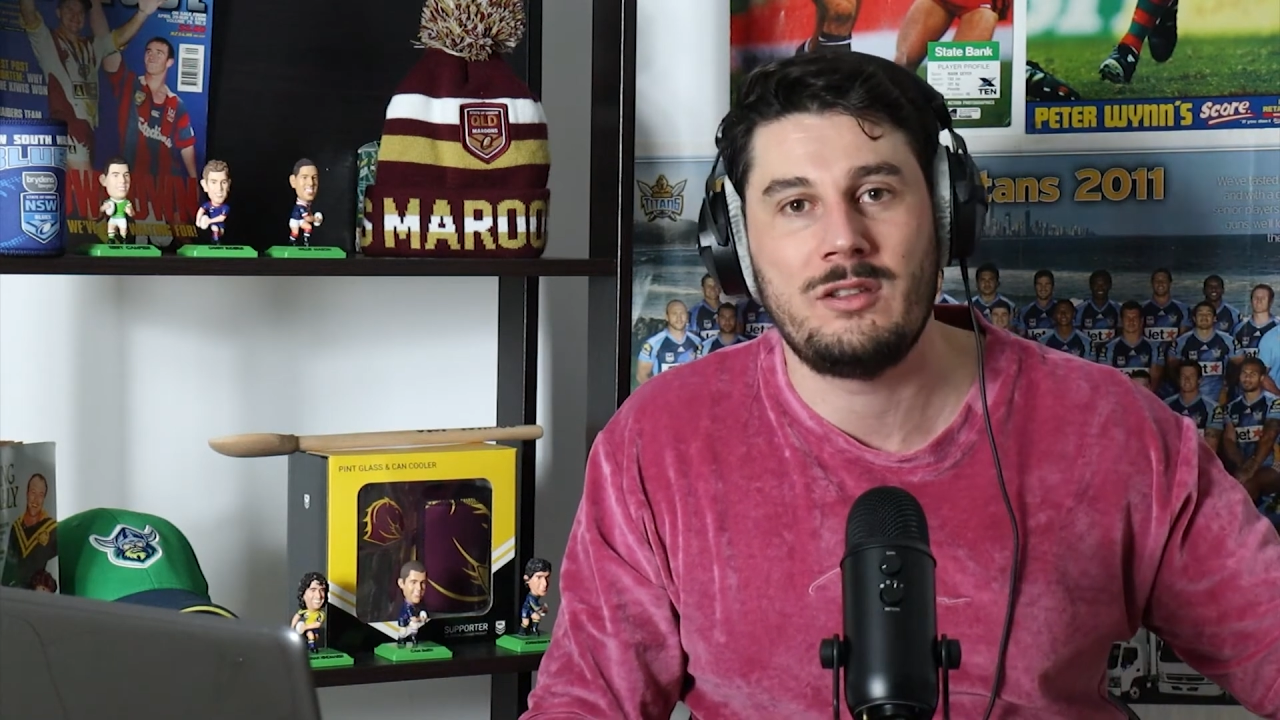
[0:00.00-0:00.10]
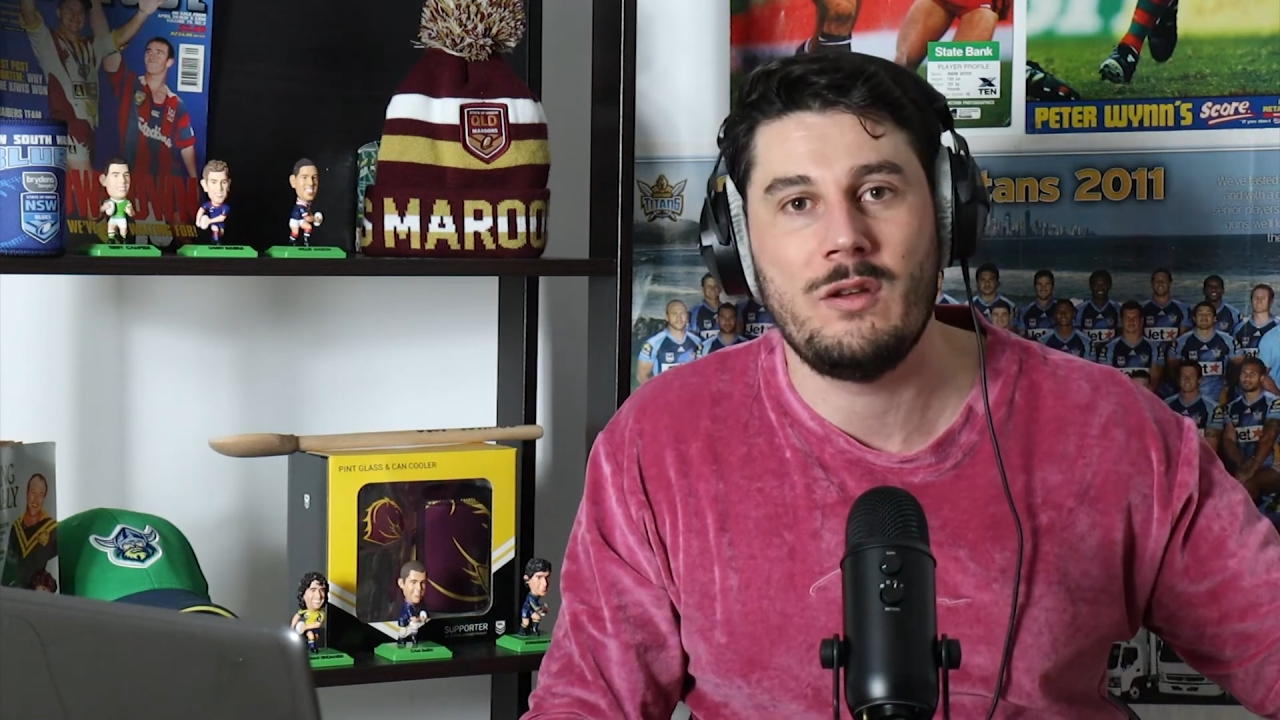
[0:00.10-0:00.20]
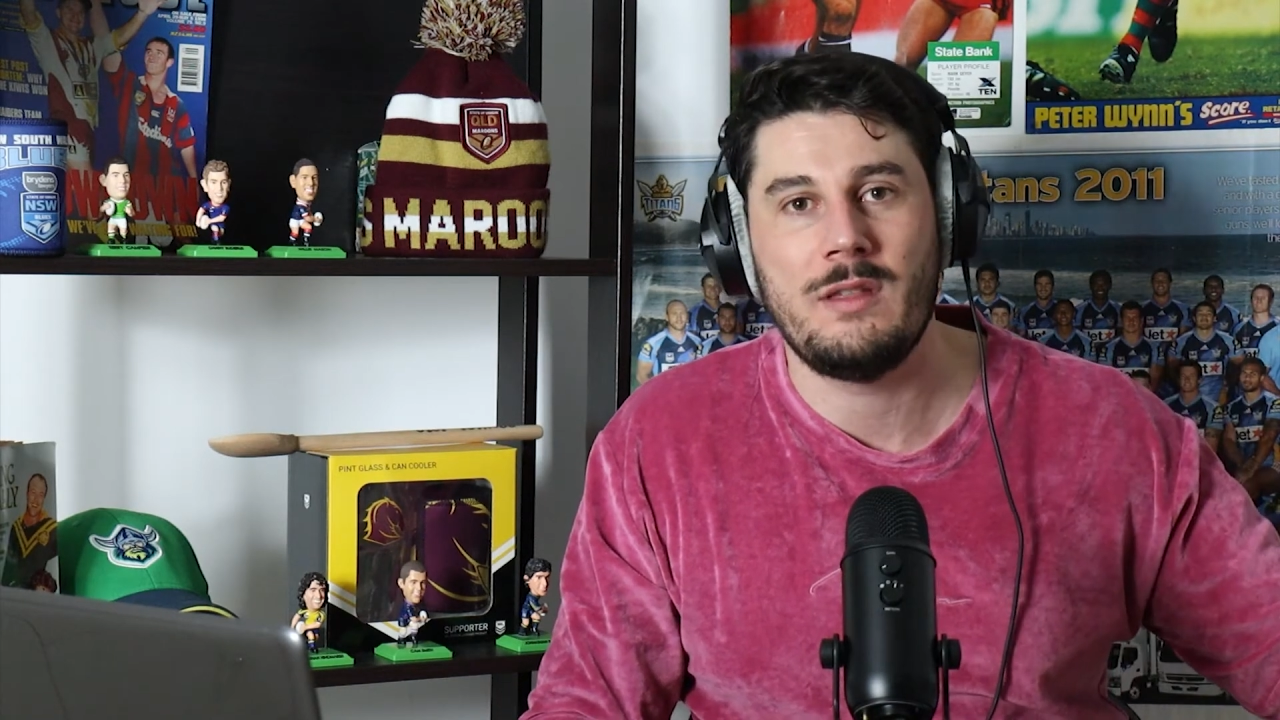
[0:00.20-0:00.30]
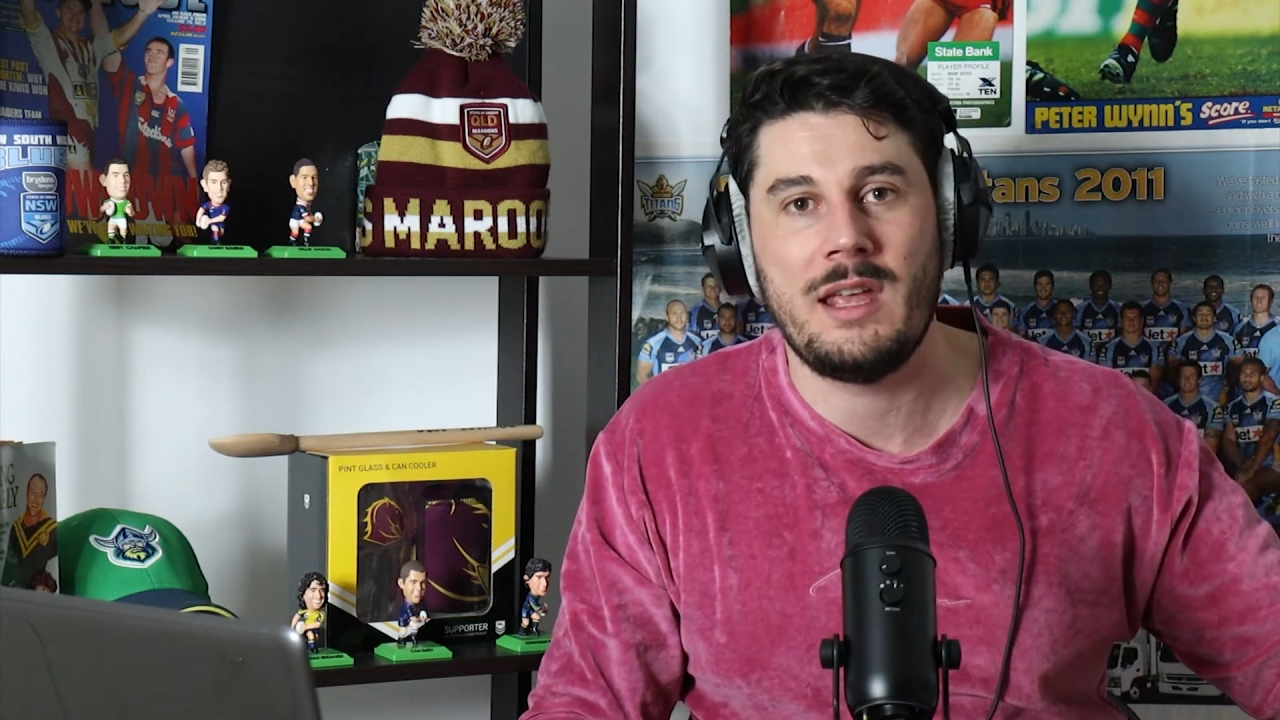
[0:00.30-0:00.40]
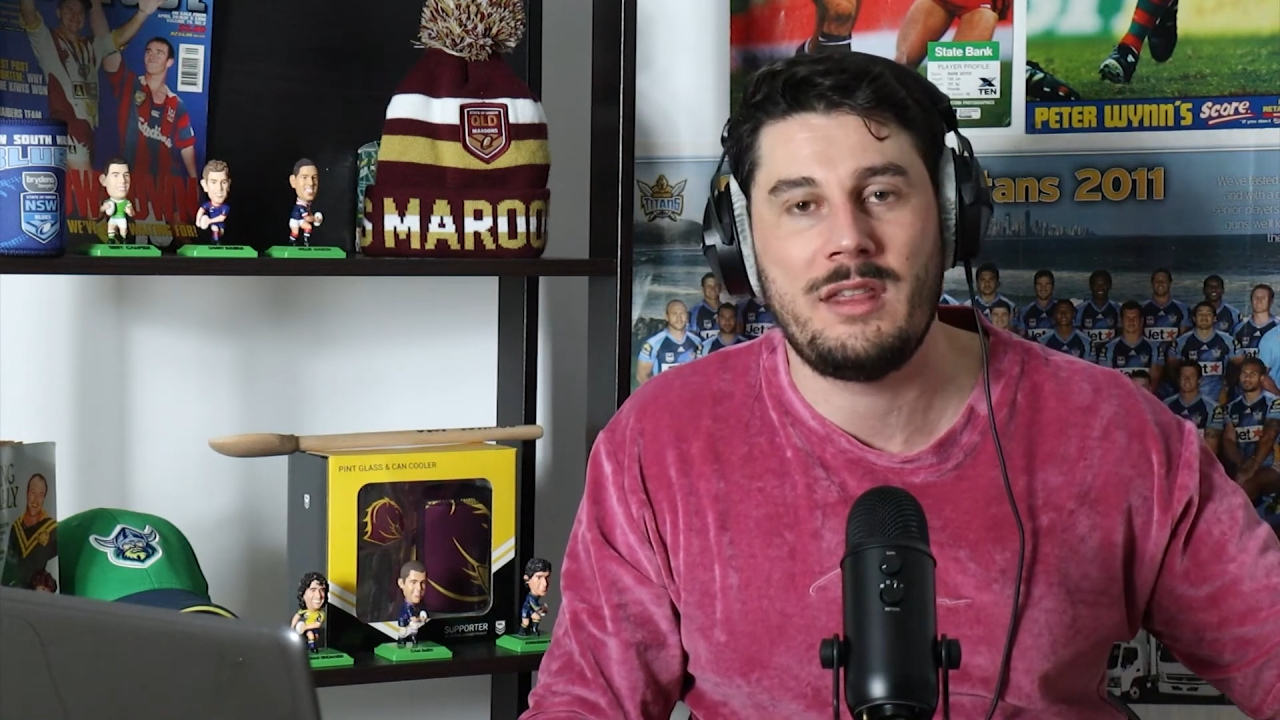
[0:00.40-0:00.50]

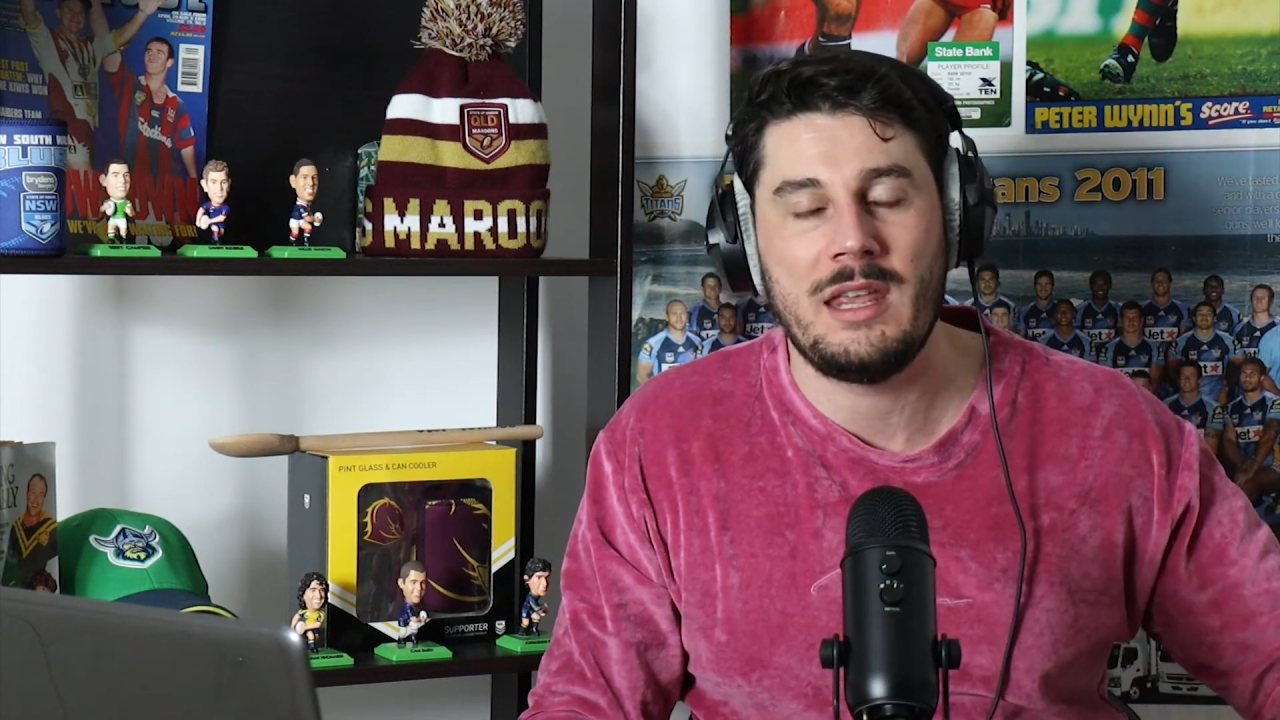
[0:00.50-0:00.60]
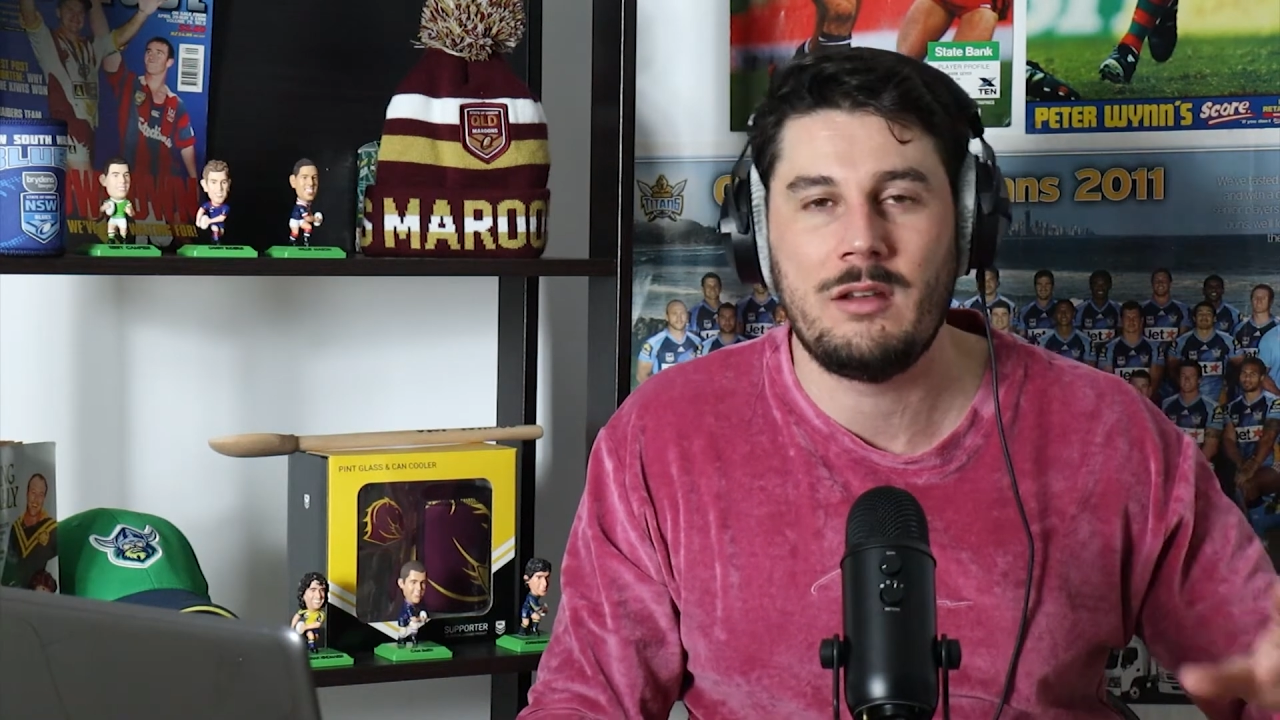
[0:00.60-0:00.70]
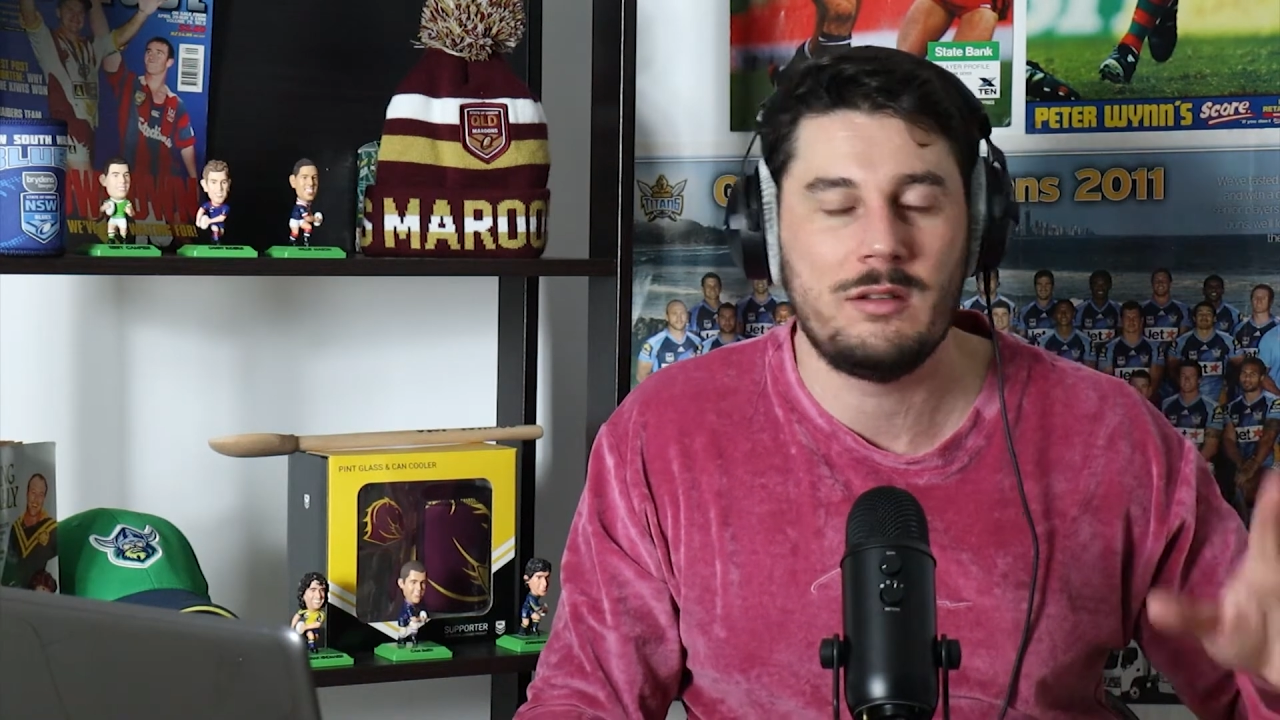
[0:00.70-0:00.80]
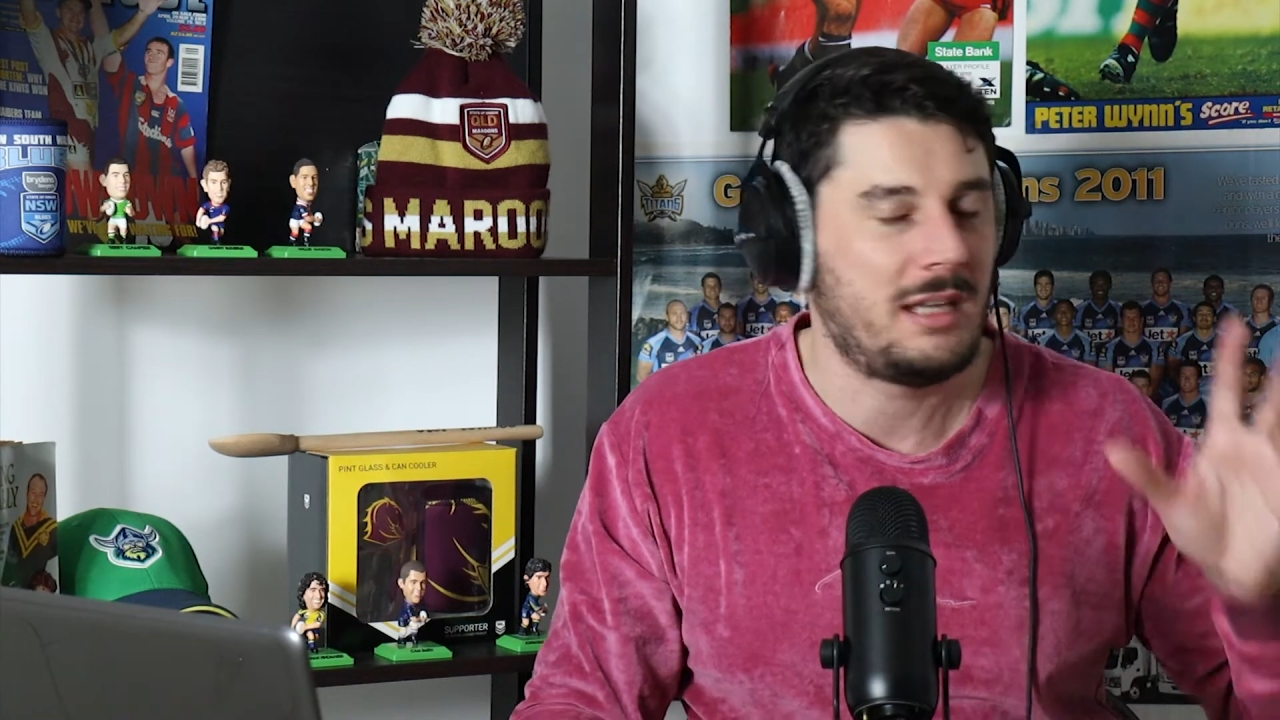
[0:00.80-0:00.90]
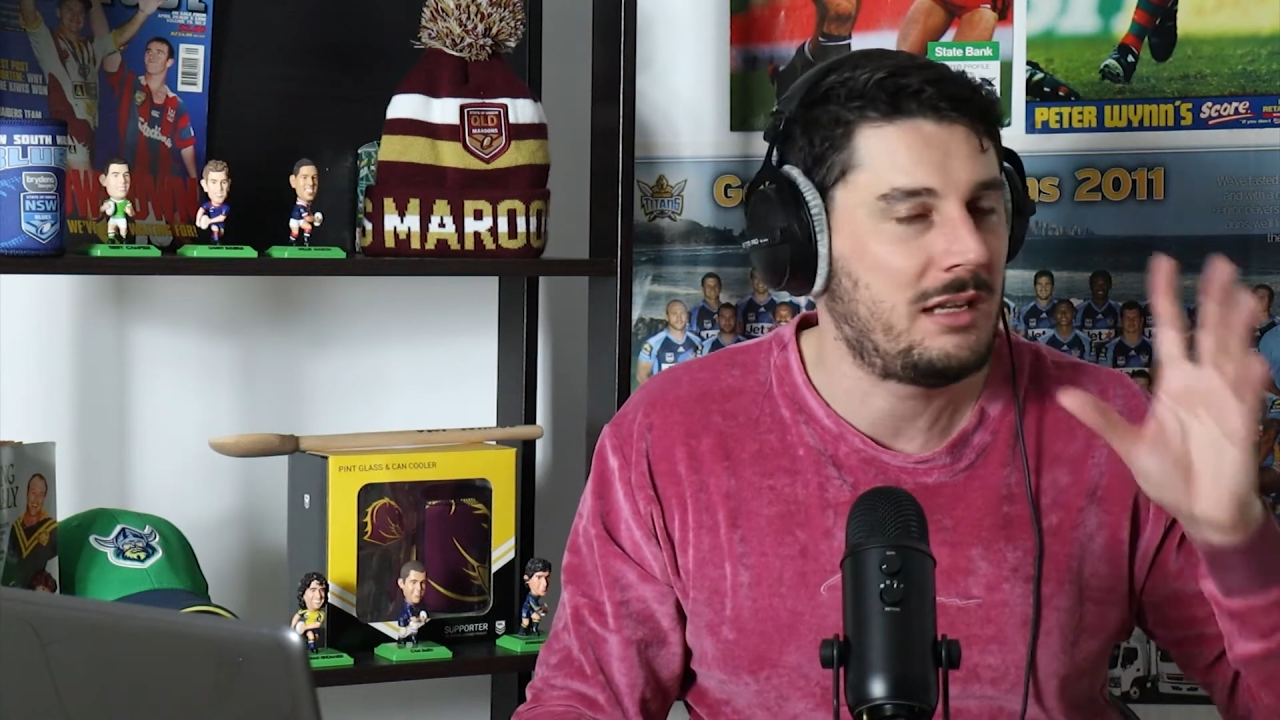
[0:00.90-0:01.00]
do their thing
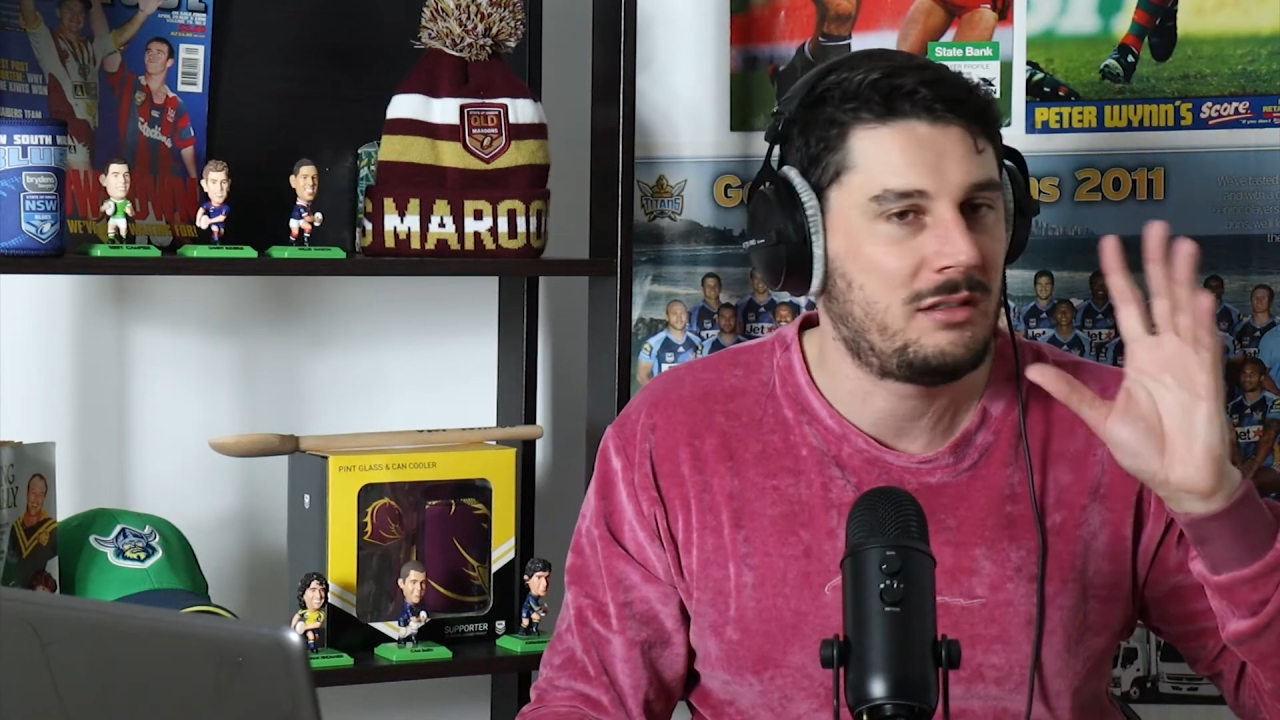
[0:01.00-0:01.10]
because they're